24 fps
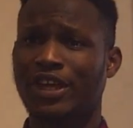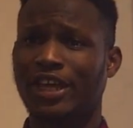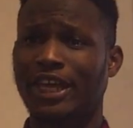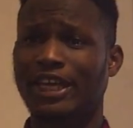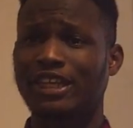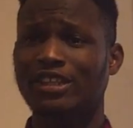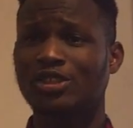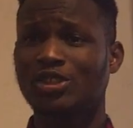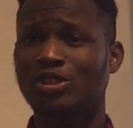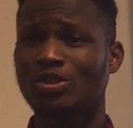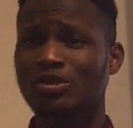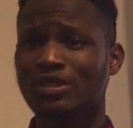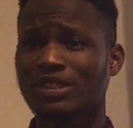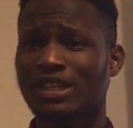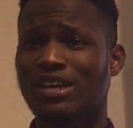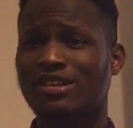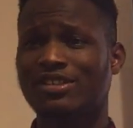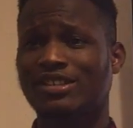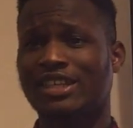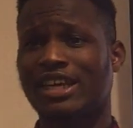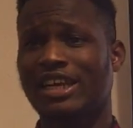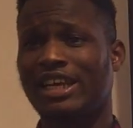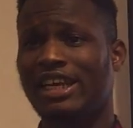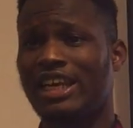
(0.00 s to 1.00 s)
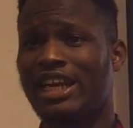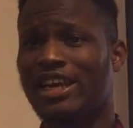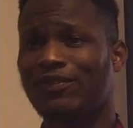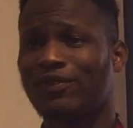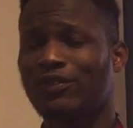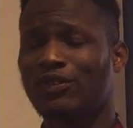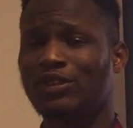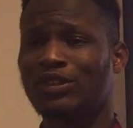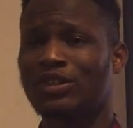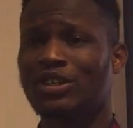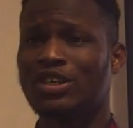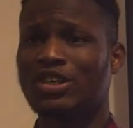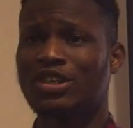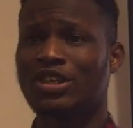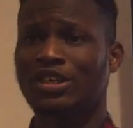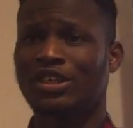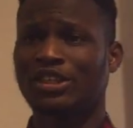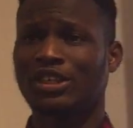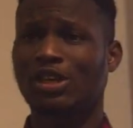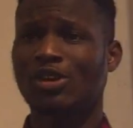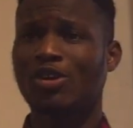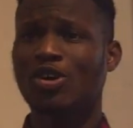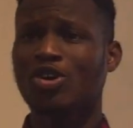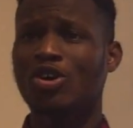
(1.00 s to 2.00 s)
In 2011,
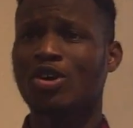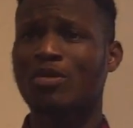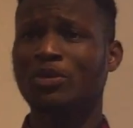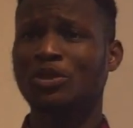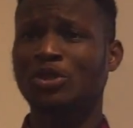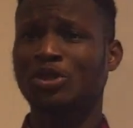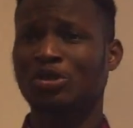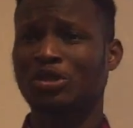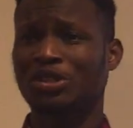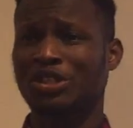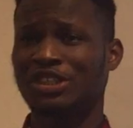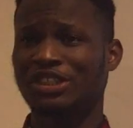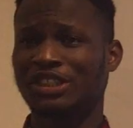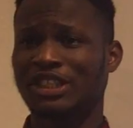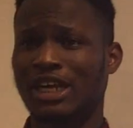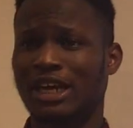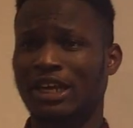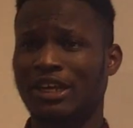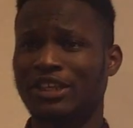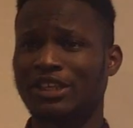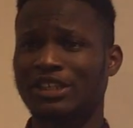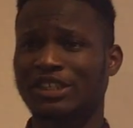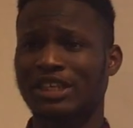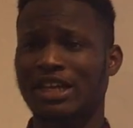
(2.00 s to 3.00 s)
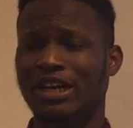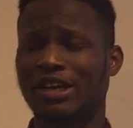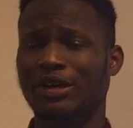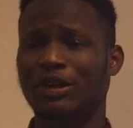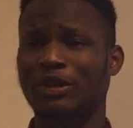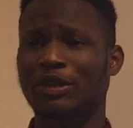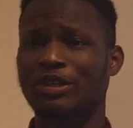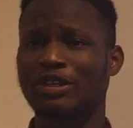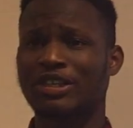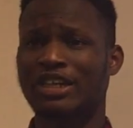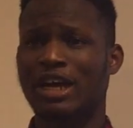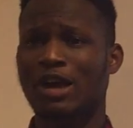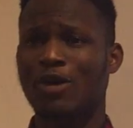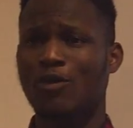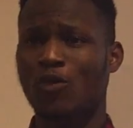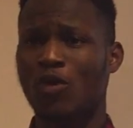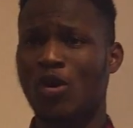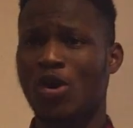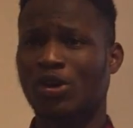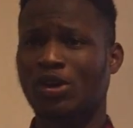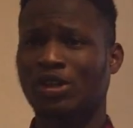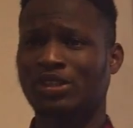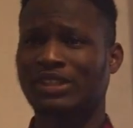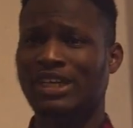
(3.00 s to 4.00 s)
the Law Commission in their
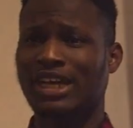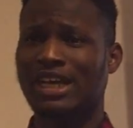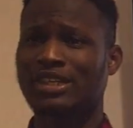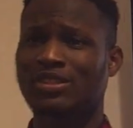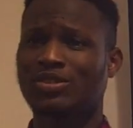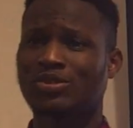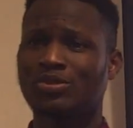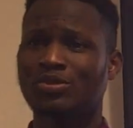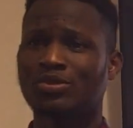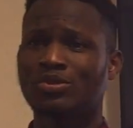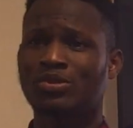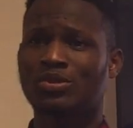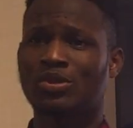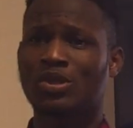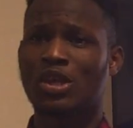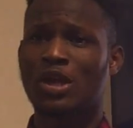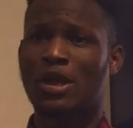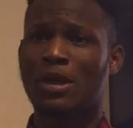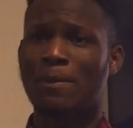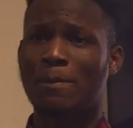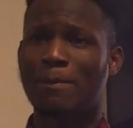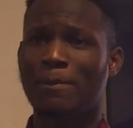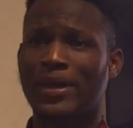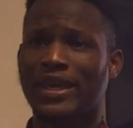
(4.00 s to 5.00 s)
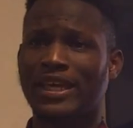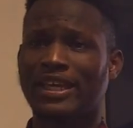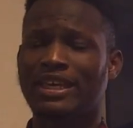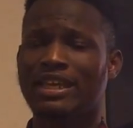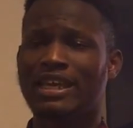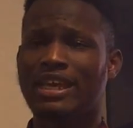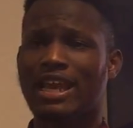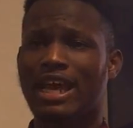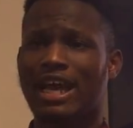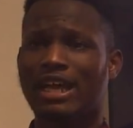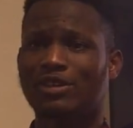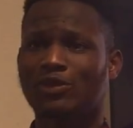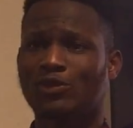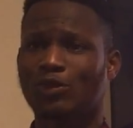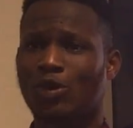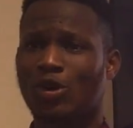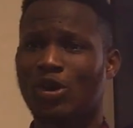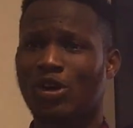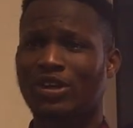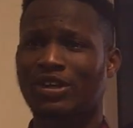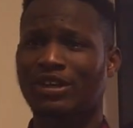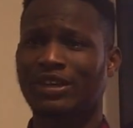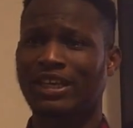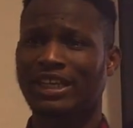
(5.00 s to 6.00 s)
work titled Making Land
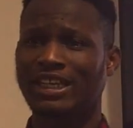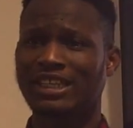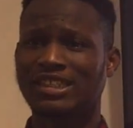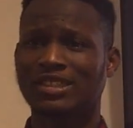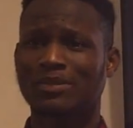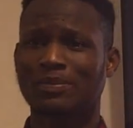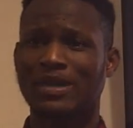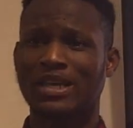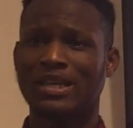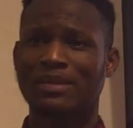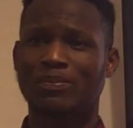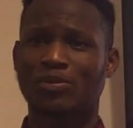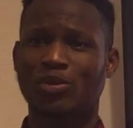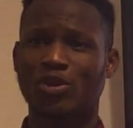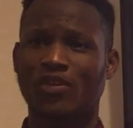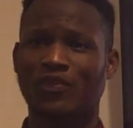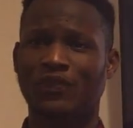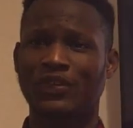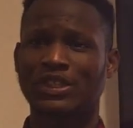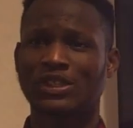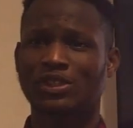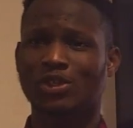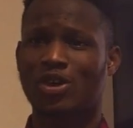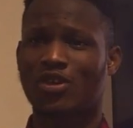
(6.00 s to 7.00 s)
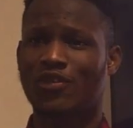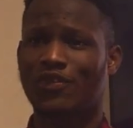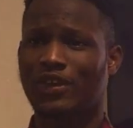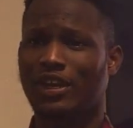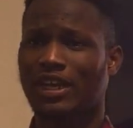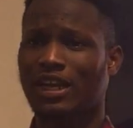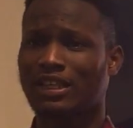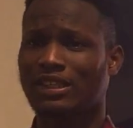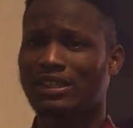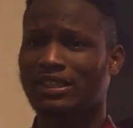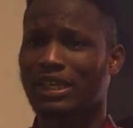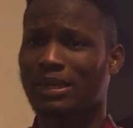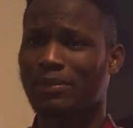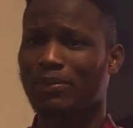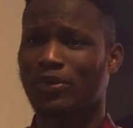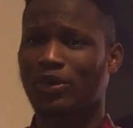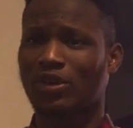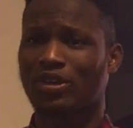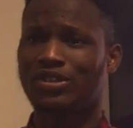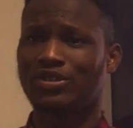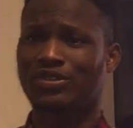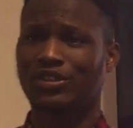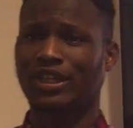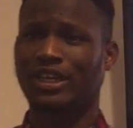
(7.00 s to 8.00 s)
Work, Easement Profit Covenant, a
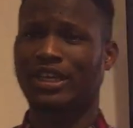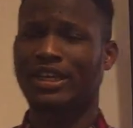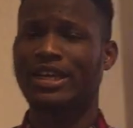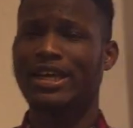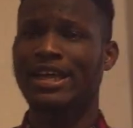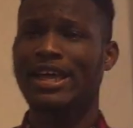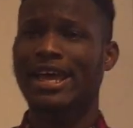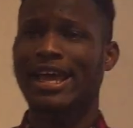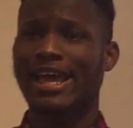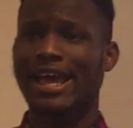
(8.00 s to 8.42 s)
project,